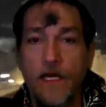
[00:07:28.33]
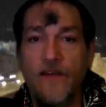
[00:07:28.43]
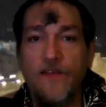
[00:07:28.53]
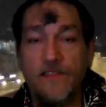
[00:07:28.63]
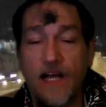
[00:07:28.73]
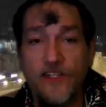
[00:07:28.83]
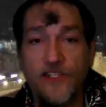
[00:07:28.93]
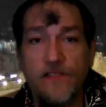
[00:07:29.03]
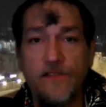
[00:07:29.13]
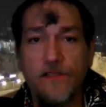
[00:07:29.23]
If it's not
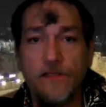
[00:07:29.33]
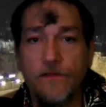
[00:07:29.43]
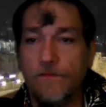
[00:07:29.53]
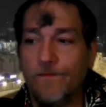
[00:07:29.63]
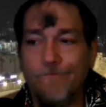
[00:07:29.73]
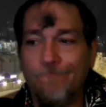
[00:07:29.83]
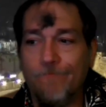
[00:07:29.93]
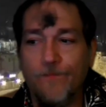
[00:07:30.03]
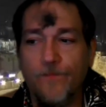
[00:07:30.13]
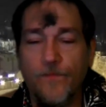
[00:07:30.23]
Jesus,
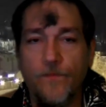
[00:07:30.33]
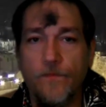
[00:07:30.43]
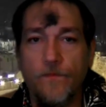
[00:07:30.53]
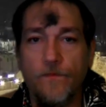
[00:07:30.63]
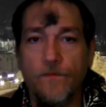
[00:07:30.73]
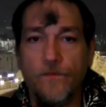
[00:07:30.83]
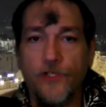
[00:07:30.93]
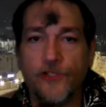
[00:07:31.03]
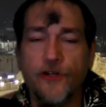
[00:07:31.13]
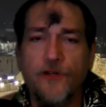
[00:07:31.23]

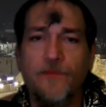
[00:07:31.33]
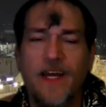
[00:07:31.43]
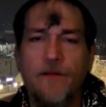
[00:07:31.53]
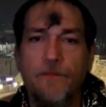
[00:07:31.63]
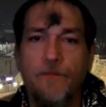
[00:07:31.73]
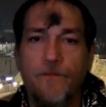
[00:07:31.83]
you're screwed, man.